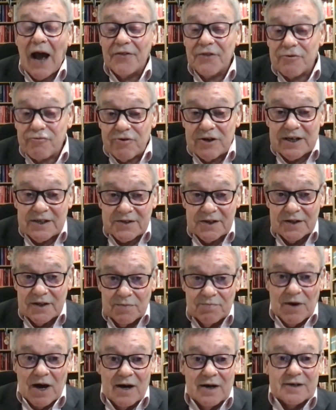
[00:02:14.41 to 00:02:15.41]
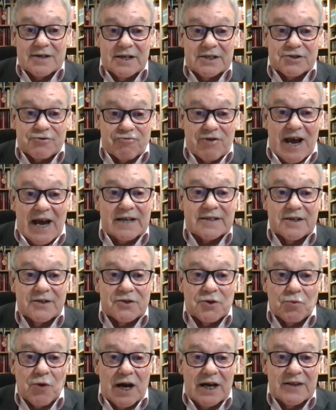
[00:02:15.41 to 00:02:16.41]
And the reason the markets
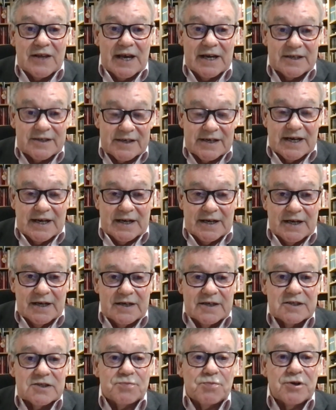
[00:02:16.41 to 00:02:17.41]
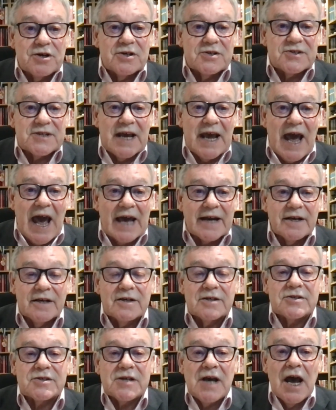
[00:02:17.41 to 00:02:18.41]
reacted the way they did is because they
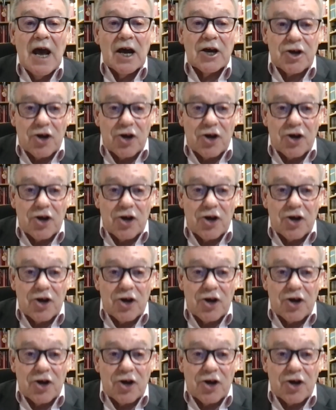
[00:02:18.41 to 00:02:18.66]
hadn't